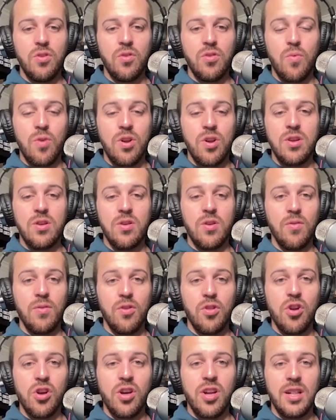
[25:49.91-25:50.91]
when you're
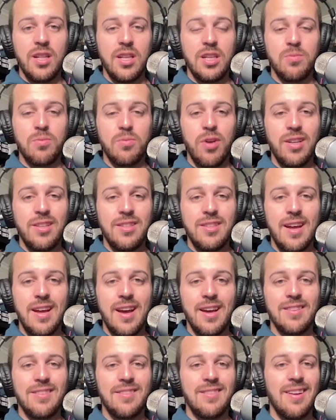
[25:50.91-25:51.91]
looking at these price
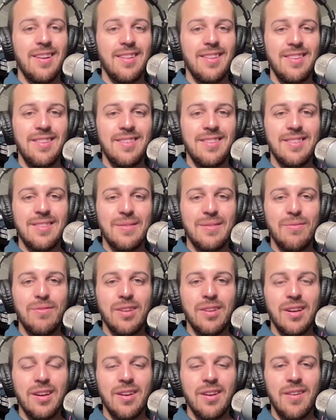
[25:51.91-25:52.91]
tags and you're like, this is
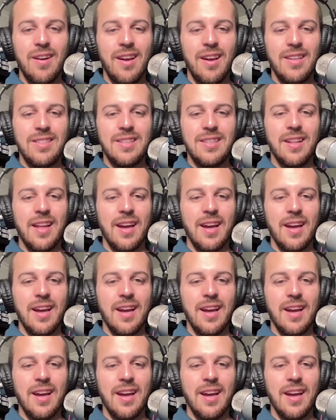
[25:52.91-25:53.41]
freaking crazy.